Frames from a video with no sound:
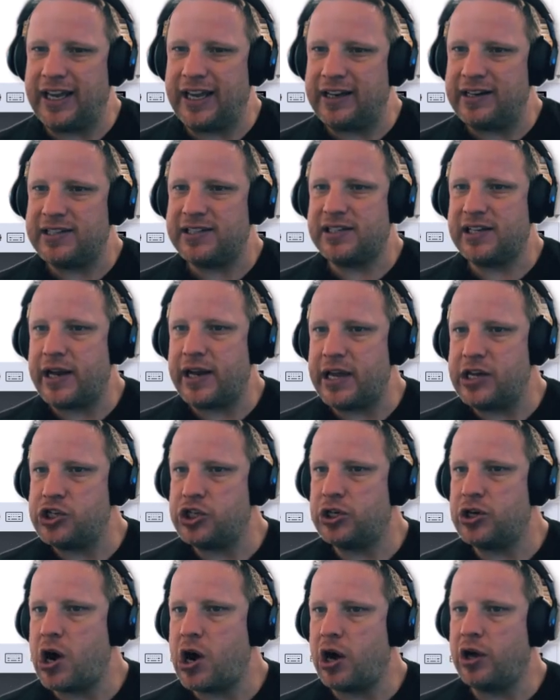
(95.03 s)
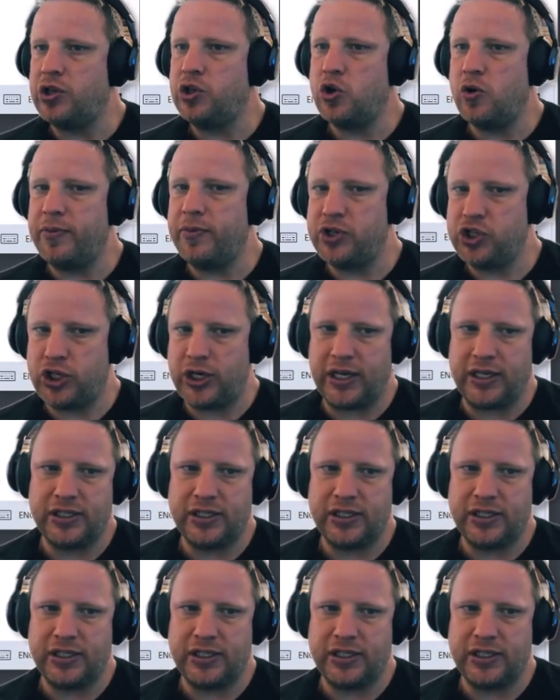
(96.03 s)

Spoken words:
installation on your machine.